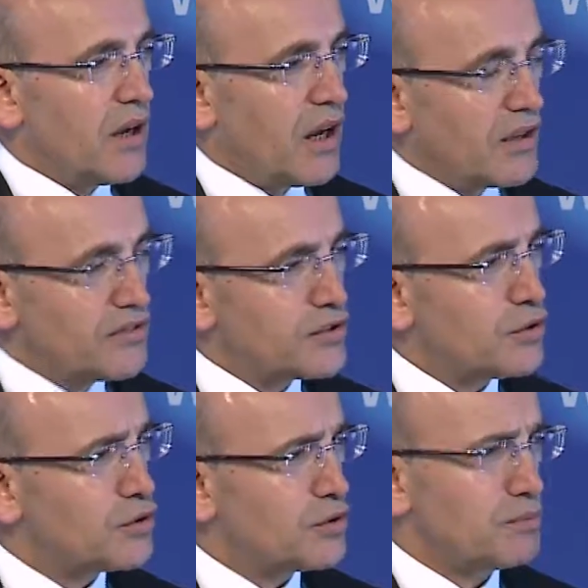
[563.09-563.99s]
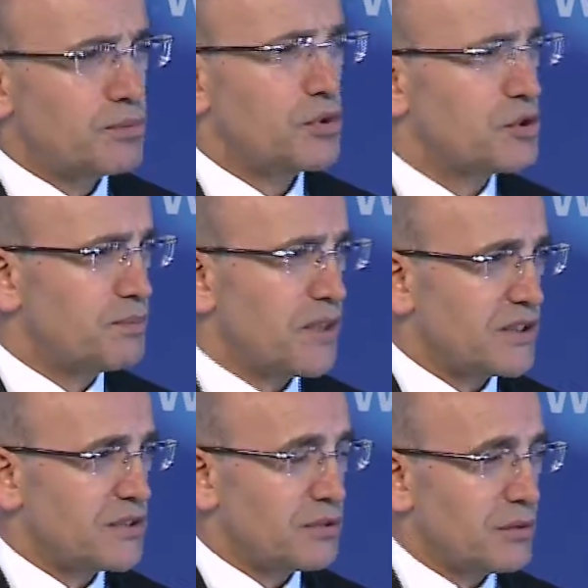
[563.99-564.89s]
uncertain
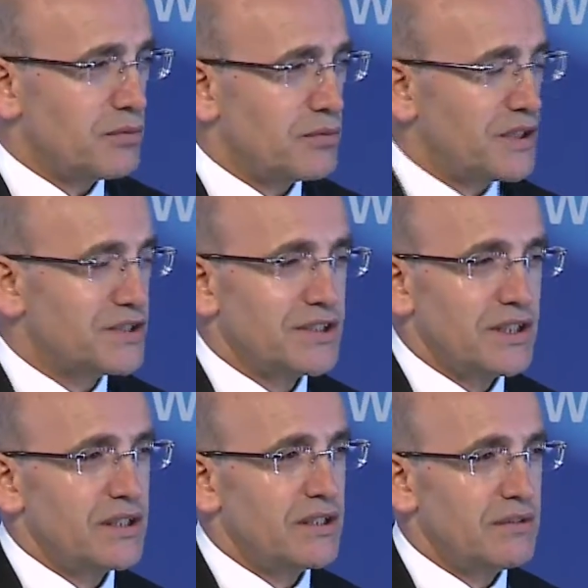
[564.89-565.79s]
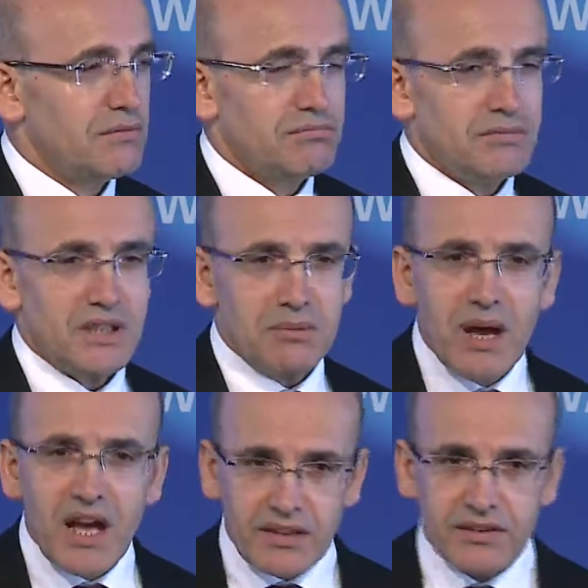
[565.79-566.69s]
prospects of, let's say,
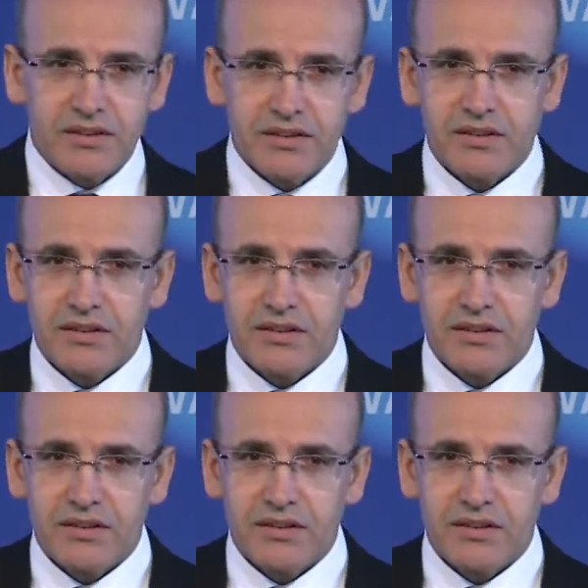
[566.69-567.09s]
demand